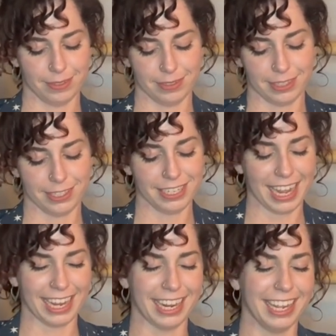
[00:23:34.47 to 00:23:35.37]
So yeah,
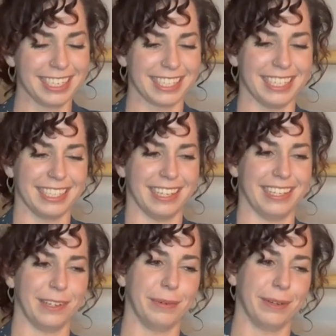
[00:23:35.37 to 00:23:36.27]
I guess that's
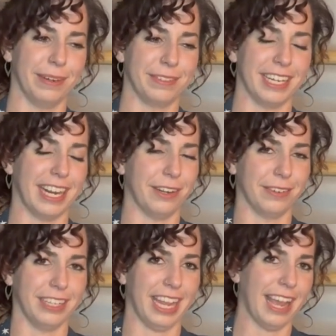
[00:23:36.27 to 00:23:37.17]
a weird way of saying I
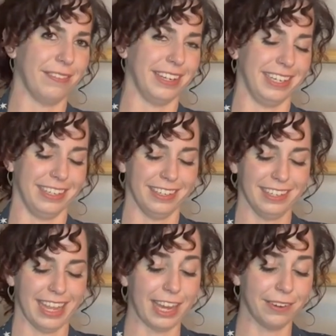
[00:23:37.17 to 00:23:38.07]

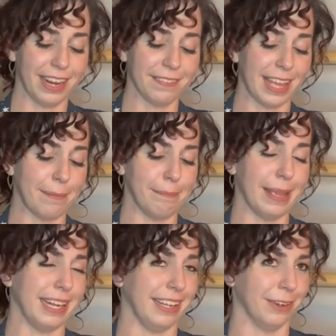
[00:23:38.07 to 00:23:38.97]
don't have that
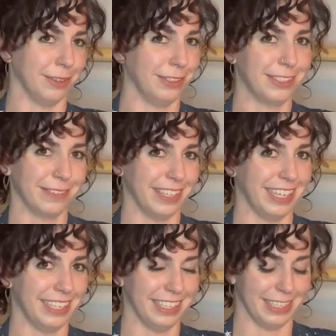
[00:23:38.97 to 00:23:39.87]
many goals
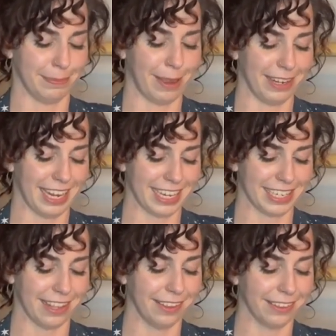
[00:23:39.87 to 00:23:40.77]
related to this podcast
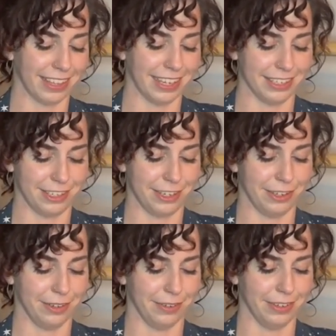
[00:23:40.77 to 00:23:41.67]
other than
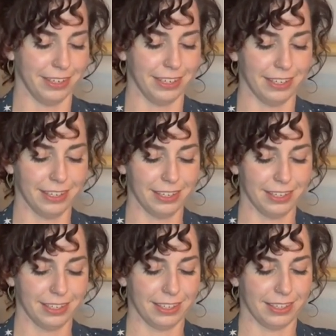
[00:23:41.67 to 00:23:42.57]
to
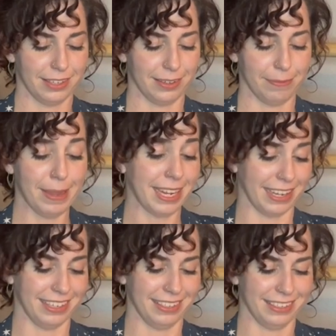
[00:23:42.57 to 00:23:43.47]
make
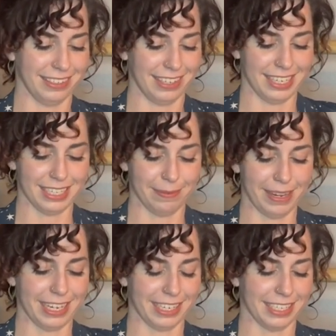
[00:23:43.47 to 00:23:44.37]
it and to
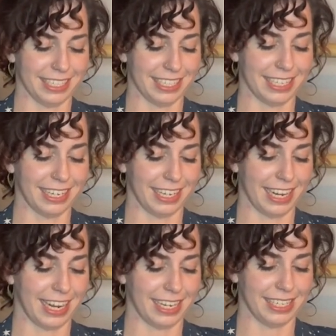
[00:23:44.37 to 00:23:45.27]
make it
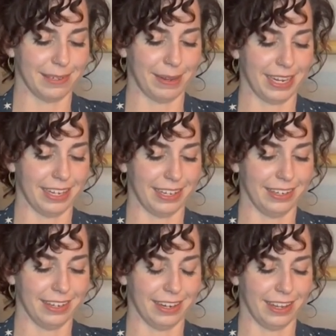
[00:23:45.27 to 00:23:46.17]
consistently and to make it
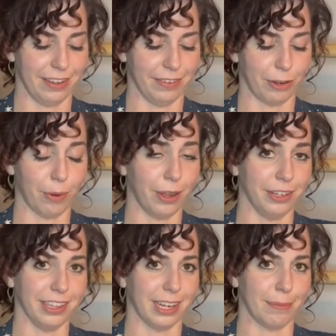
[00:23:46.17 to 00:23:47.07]
of a quality
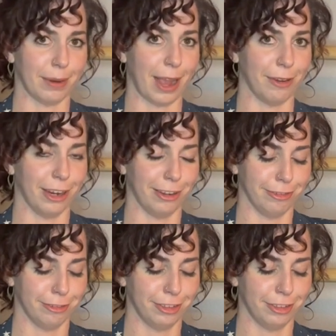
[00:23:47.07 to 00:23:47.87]
that I'm proud of.